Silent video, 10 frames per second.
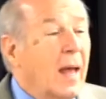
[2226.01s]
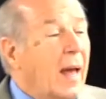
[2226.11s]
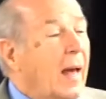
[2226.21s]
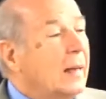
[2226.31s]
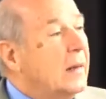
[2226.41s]

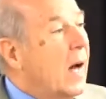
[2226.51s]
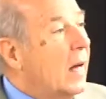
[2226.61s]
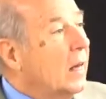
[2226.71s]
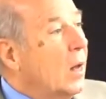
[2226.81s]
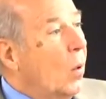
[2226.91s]
And
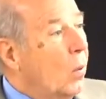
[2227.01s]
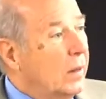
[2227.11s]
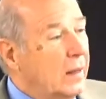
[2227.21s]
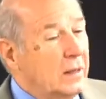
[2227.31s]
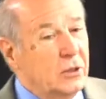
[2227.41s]
when
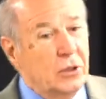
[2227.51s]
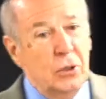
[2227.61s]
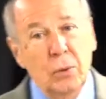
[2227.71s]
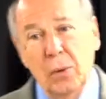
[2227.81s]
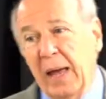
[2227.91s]
these
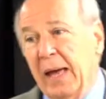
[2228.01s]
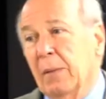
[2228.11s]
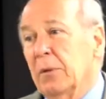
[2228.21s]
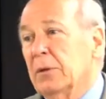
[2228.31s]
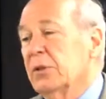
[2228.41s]
two
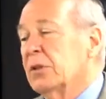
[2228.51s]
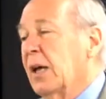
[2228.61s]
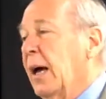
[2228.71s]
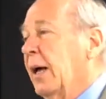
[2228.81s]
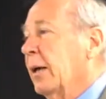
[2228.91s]
animals
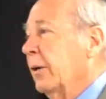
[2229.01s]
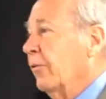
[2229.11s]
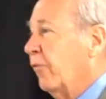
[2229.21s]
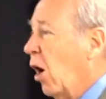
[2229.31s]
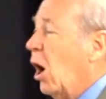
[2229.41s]

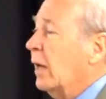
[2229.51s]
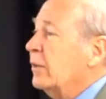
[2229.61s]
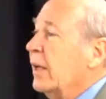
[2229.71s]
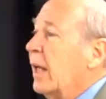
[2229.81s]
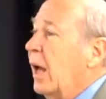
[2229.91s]
fought,
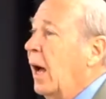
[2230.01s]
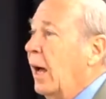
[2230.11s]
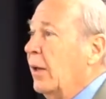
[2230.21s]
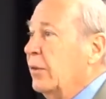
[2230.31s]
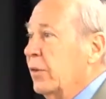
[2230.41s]

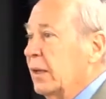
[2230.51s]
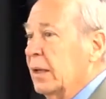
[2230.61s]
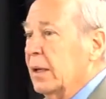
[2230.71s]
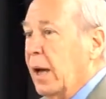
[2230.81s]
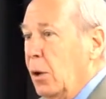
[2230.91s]
the
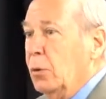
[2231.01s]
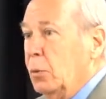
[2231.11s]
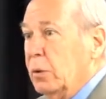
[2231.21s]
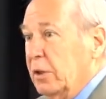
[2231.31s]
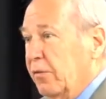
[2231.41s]
goat
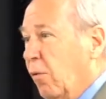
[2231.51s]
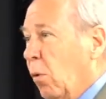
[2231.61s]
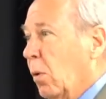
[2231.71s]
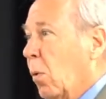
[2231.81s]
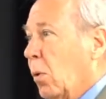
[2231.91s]
with the 4
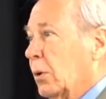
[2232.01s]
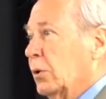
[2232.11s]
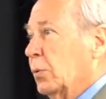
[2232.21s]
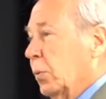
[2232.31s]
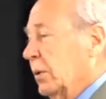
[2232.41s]
horns
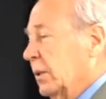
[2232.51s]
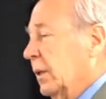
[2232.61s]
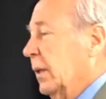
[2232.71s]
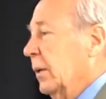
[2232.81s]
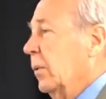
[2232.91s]
was
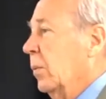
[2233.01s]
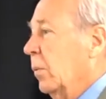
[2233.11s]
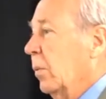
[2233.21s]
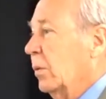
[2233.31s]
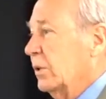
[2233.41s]
the
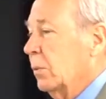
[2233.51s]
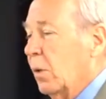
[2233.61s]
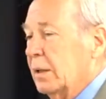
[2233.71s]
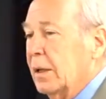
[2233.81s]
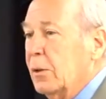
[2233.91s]

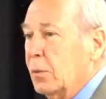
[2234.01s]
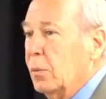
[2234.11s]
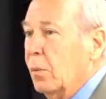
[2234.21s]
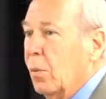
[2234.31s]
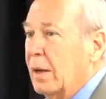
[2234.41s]
one who
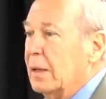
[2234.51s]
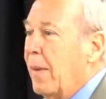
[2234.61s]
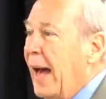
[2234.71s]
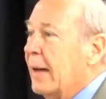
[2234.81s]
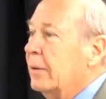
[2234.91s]
won the
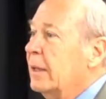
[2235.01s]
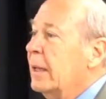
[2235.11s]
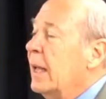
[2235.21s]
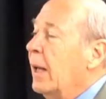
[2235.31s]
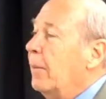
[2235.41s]
battle.
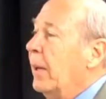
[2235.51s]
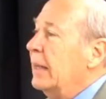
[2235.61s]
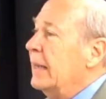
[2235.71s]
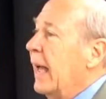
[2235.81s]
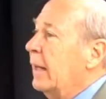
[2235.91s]

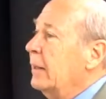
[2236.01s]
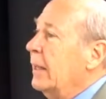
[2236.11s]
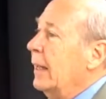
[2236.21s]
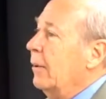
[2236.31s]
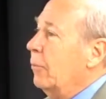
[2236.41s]
But now,
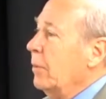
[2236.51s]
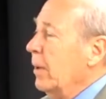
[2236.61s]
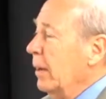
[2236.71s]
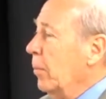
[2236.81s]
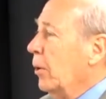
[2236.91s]

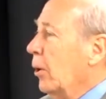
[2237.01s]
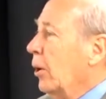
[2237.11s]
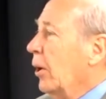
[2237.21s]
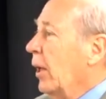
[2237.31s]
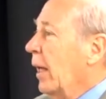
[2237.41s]

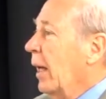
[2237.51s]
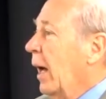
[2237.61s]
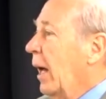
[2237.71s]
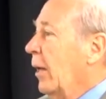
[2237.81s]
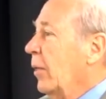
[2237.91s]
remember
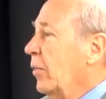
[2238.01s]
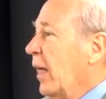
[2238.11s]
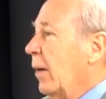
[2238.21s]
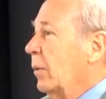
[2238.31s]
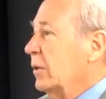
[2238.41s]

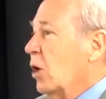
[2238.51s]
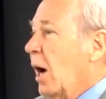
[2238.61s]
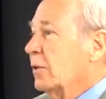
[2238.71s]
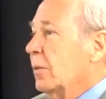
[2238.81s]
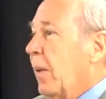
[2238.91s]
that we
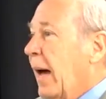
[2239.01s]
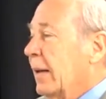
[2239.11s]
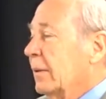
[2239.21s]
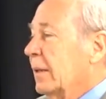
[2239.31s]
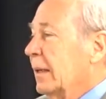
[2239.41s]
talked
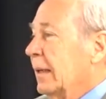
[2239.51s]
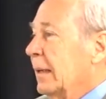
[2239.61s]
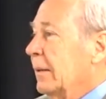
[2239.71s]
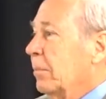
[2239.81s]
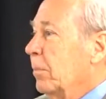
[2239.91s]
about
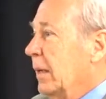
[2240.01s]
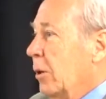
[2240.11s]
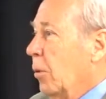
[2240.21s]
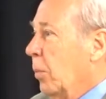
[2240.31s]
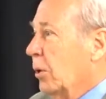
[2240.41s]
the
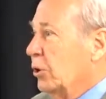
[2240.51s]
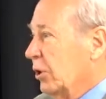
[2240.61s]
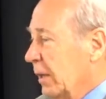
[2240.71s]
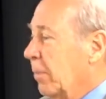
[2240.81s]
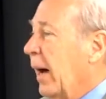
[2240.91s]
Medo-Persian
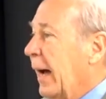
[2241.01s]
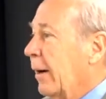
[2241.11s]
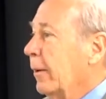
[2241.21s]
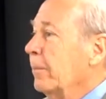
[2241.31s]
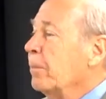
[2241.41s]

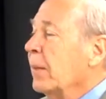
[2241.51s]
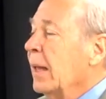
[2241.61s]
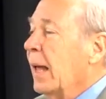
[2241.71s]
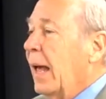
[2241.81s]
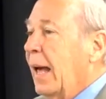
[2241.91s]
Empire,
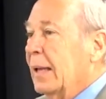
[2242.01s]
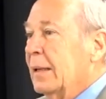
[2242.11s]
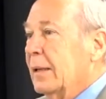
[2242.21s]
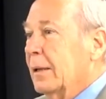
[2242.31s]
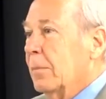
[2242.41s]

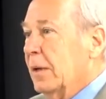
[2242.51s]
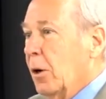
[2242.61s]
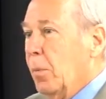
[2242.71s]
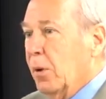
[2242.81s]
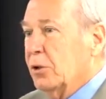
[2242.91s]
and the
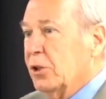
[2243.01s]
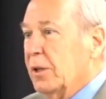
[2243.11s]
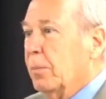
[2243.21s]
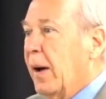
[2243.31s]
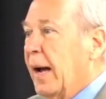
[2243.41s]
Medo-Persian
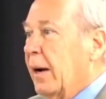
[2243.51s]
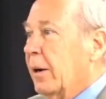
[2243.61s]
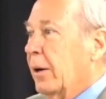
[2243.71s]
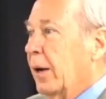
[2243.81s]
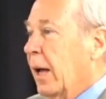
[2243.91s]

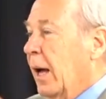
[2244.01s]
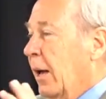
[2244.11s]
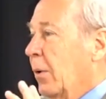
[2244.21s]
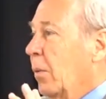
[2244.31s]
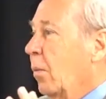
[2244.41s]
Empire
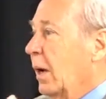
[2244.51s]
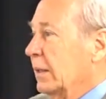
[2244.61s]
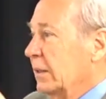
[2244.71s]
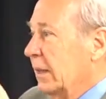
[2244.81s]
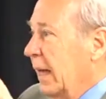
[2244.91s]

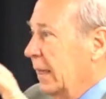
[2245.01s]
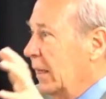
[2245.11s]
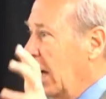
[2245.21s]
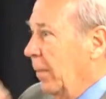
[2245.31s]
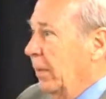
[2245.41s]
was a
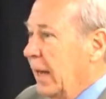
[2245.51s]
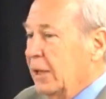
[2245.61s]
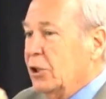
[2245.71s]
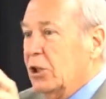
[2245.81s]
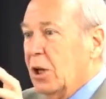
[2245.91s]

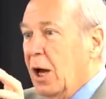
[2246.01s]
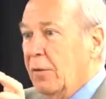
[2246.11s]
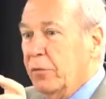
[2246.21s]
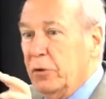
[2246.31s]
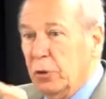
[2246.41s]
combination of
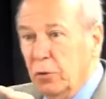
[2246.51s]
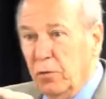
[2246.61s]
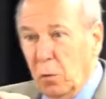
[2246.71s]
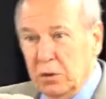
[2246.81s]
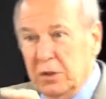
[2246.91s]
2
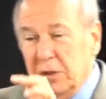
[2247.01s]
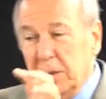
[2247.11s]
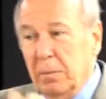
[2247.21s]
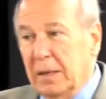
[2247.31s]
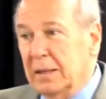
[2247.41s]
forces, the
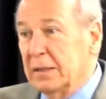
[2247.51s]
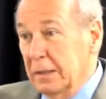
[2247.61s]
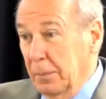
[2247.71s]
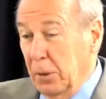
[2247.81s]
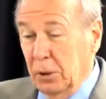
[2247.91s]
Medes and
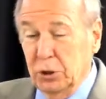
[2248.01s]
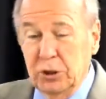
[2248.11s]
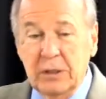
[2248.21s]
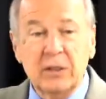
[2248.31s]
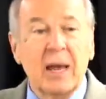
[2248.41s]
the
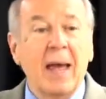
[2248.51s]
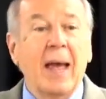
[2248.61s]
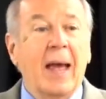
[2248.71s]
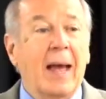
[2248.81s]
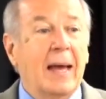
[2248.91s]
Persians.
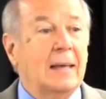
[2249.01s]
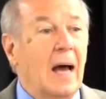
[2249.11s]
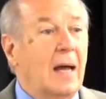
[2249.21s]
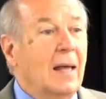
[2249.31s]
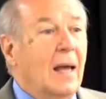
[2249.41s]
And
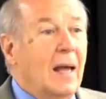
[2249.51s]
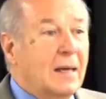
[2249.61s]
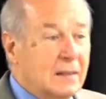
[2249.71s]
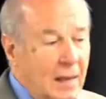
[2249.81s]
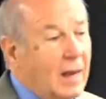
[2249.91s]
he
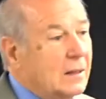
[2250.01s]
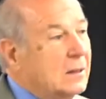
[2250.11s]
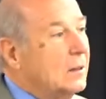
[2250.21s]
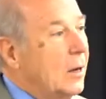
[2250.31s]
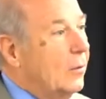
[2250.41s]
says,
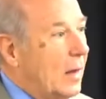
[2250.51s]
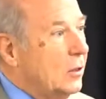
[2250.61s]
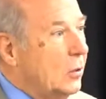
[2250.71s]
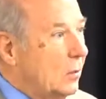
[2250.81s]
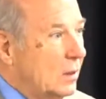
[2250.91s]
that's
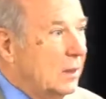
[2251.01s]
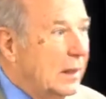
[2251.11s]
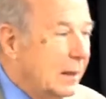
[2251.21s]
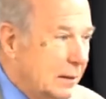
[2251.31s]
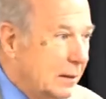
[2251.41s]
who this is.